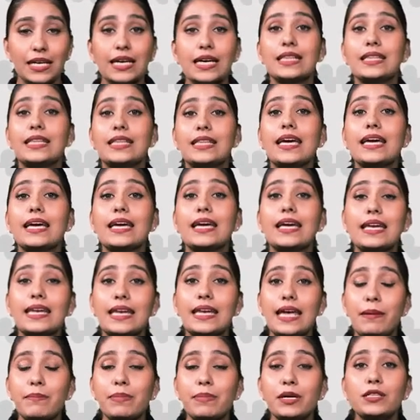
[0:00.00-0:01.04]
They
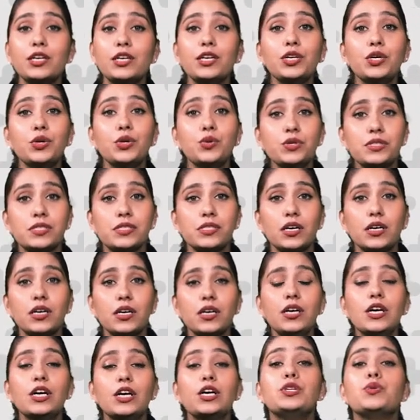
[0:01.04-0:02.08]
enable the user
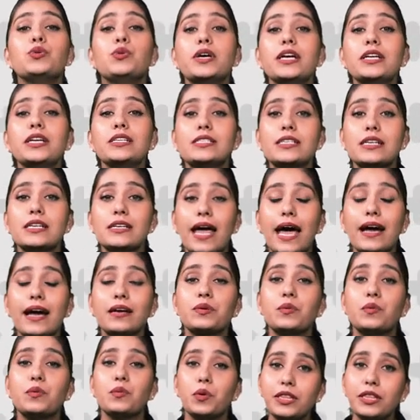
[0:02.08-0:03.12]
to
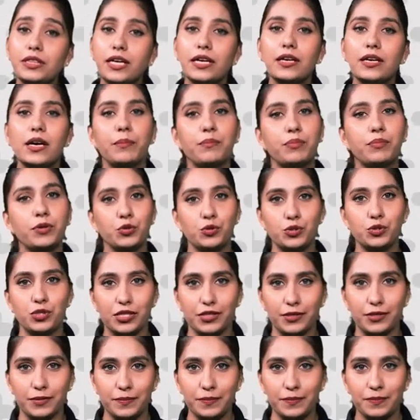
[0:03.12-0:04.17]
interact with the computer.
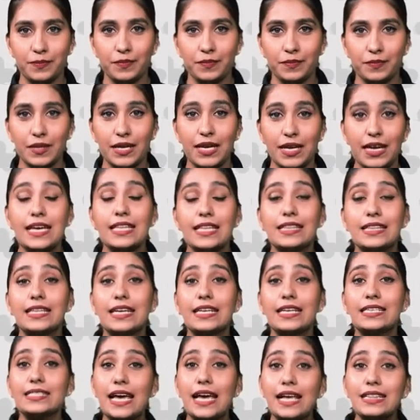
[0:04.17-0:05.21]
They
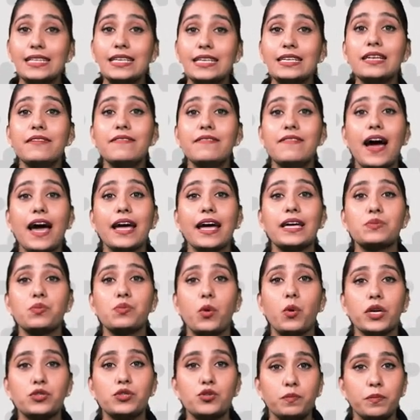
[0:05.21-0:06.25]
tell the device
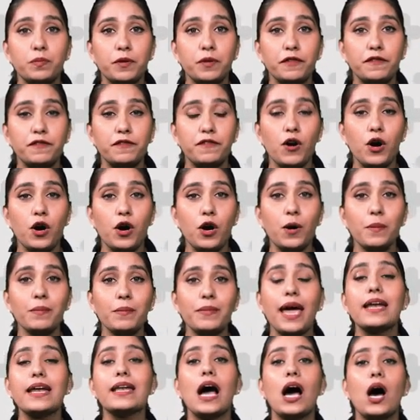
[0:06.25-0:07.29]
what to perform
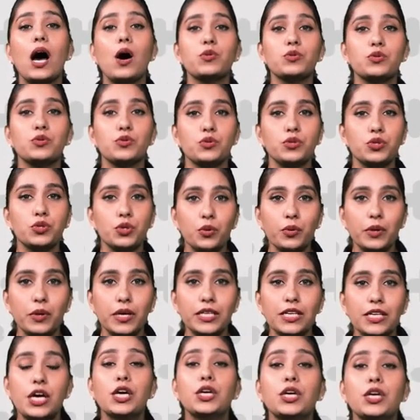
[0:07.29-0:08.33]
and how to do
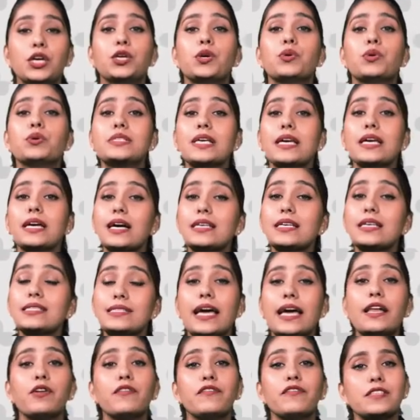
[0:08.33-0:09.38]
it using a
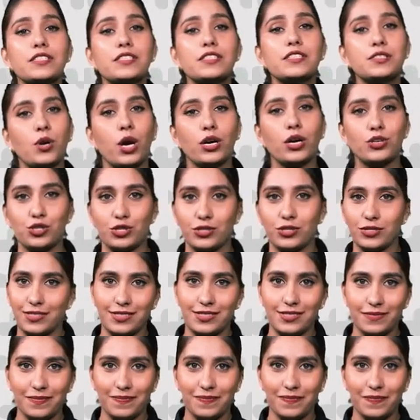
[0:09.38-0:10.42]
set of
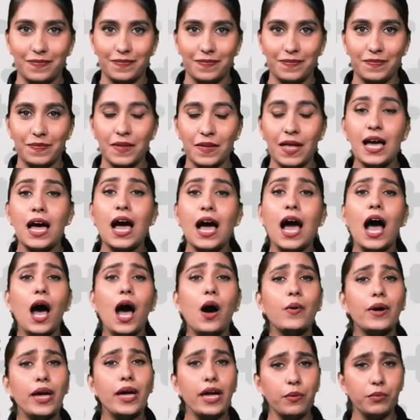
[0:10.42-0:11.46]
instructions.
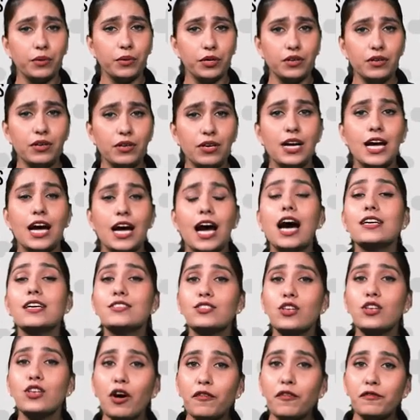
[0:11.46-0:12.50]
However, a
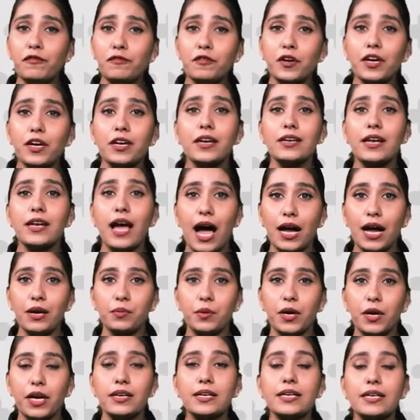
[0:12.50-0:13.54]
software and
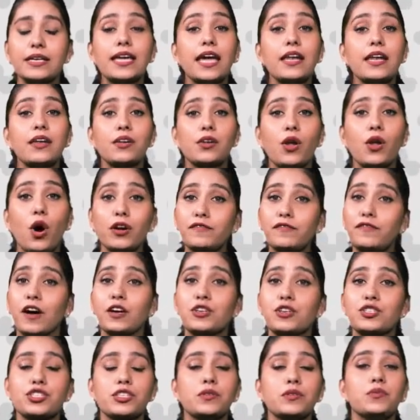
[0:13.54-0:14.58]
hardware cannot
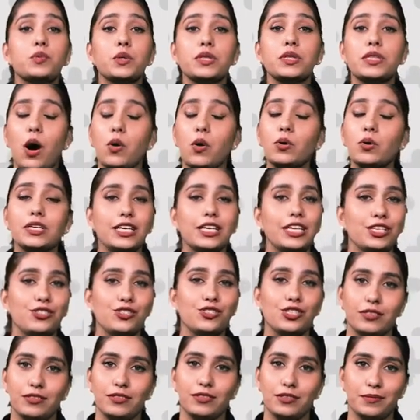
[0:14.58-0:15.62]
function without each
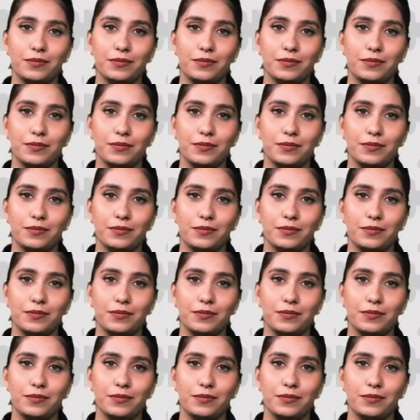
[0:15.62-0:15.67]
other.